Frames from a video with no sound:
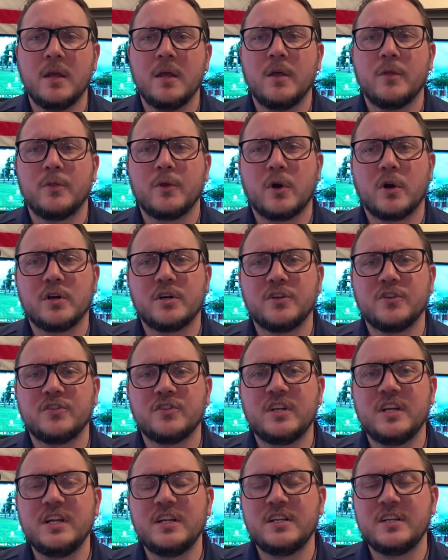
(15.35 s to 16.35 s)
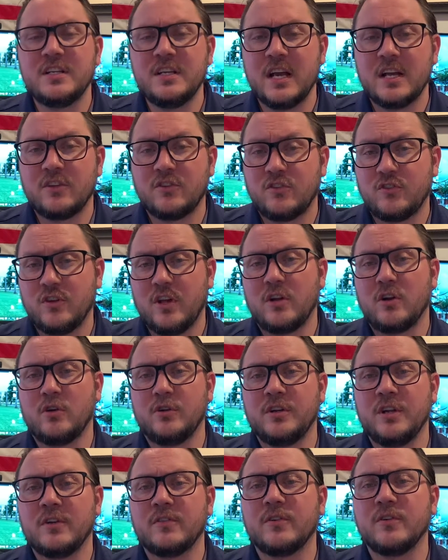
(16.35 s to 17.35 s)
there are distinct yet subtle
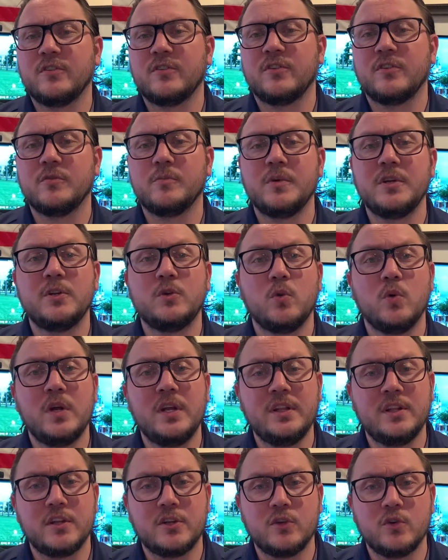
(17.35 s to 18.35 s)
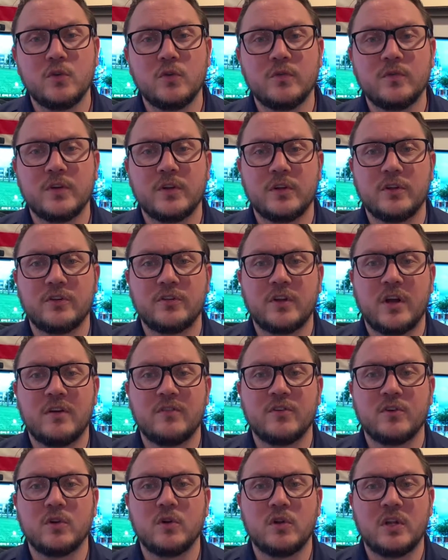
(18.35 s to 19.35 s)
differences between the two
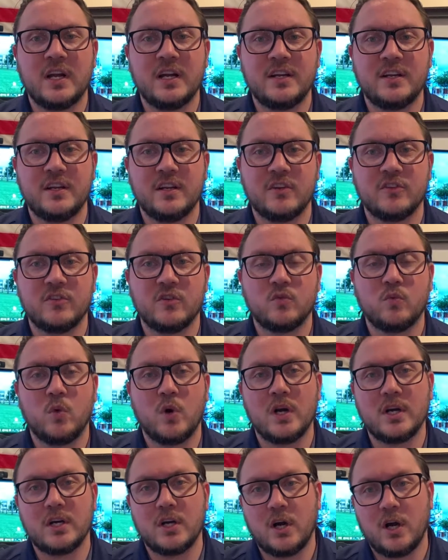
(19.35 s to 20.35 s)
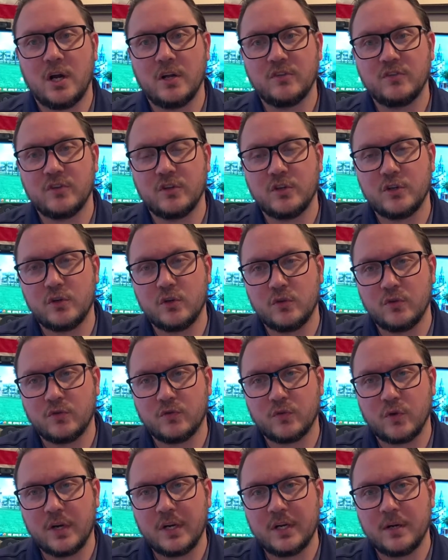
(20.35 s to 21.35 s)
philosophical ideas of what constitutes
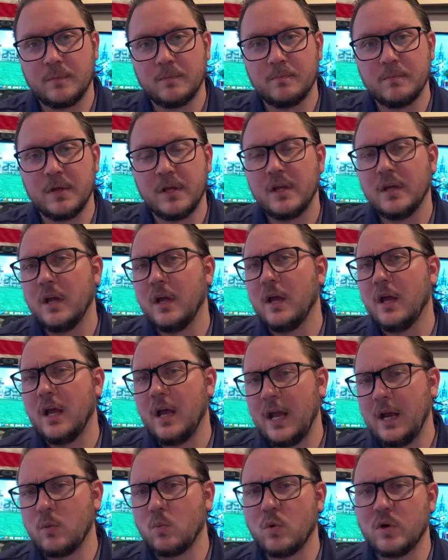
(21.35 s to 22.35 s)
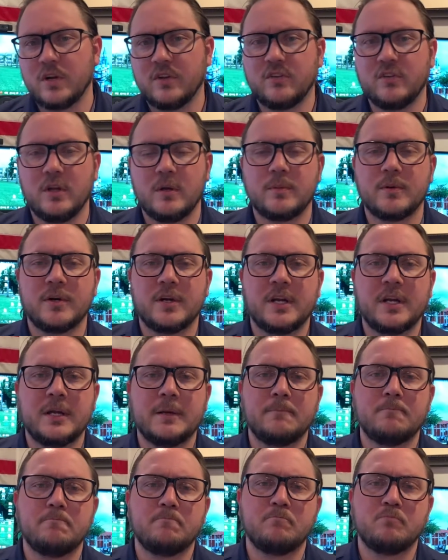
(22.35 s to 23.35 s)
freedom and what is
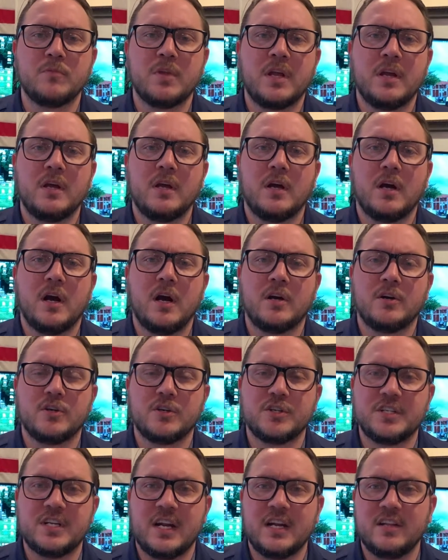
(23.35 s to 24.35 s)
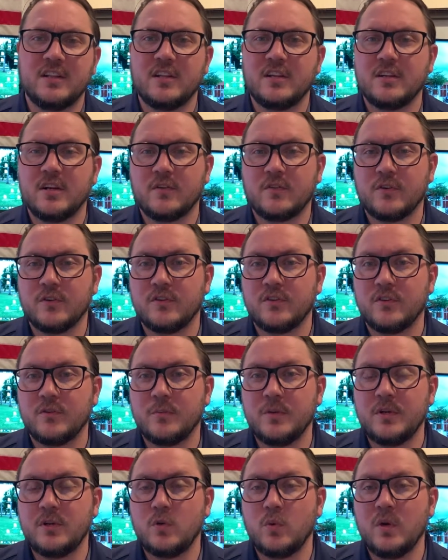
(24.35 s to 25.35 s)
liberty. Understanding the differences
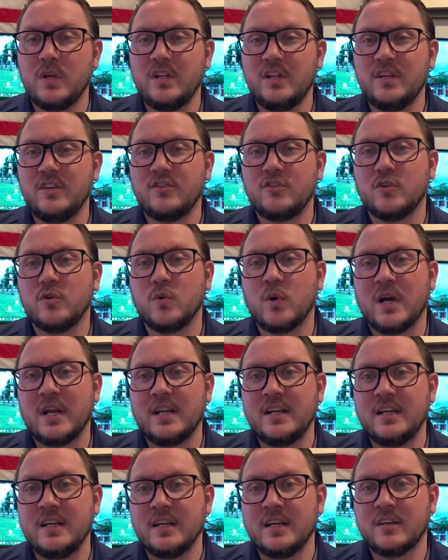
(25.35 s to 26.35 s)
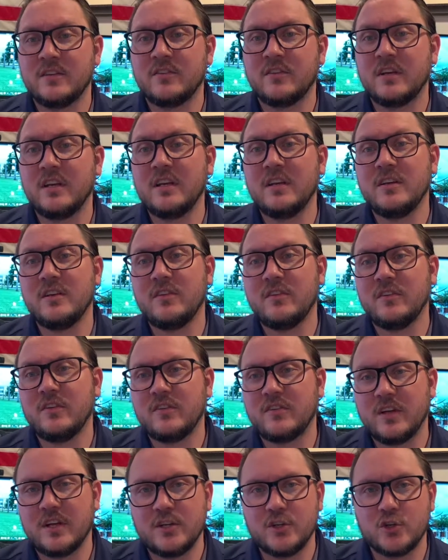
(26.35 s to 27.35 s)
between these two ideas is
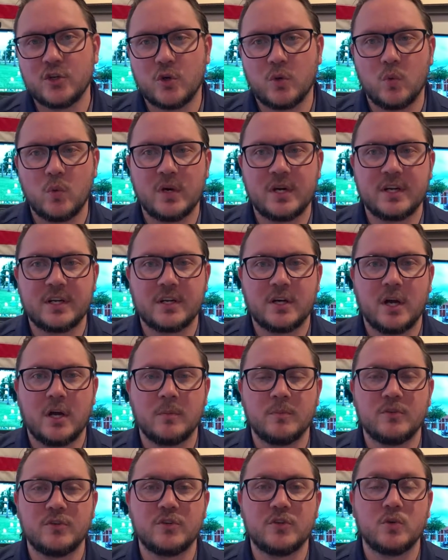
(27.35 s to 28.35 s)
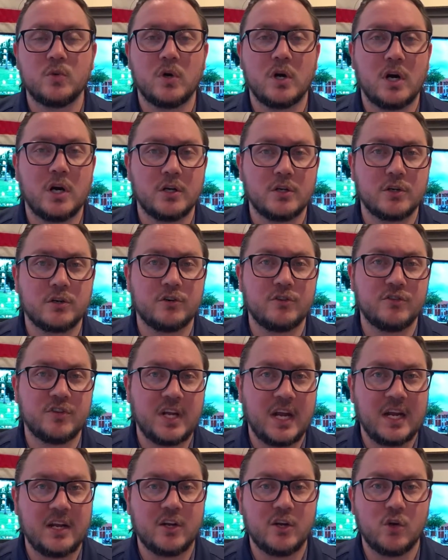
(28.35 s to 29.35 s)
essential when it comes to
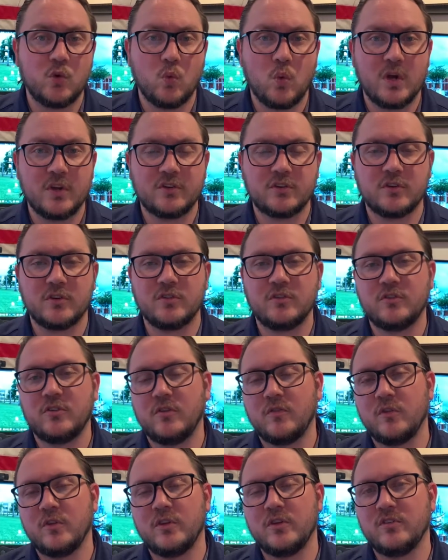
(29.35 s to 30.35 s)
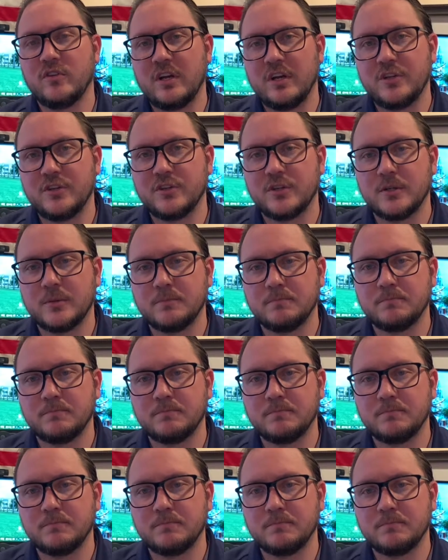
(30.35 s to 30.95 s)
understanding Western civilization.